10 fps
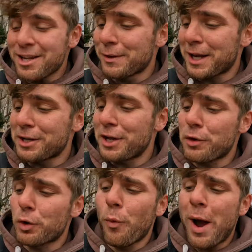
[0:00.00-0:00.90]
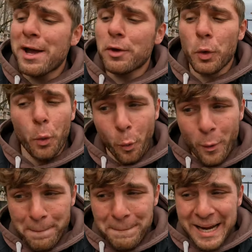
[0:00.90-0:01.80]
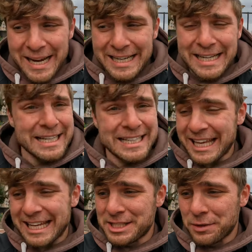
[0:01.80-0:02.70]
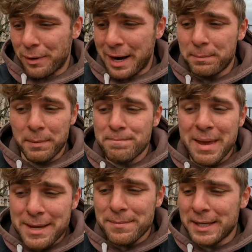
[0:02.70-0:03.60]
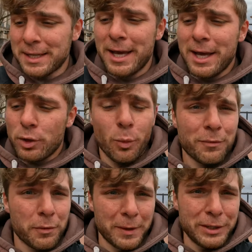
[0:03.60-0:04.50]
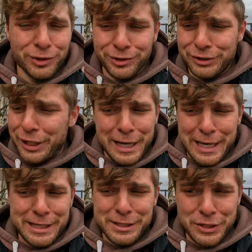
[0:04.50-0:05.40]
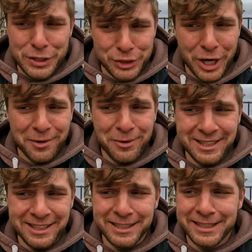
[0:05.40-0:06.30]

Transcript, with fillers: And we got another wild Wimpod that is in red, but maybe the one from research is the shiny one